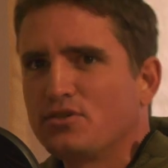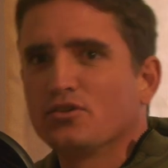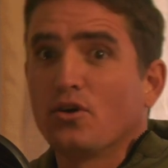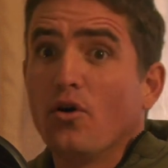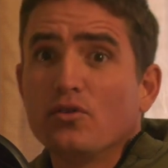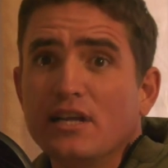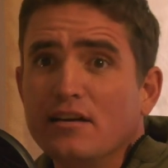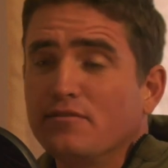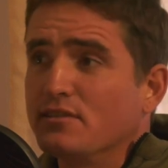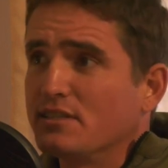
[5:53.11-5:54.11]
shoot the old
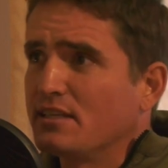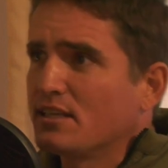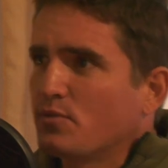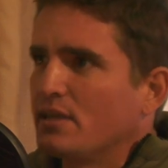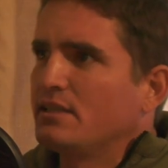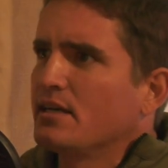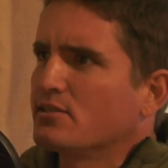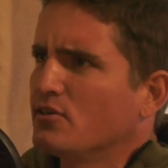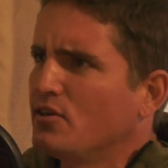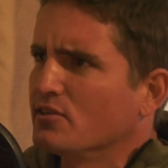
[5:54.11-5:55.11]
elephants and that's why it
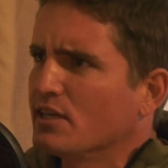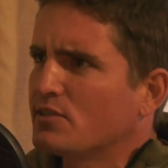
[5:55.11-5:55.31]
takes so long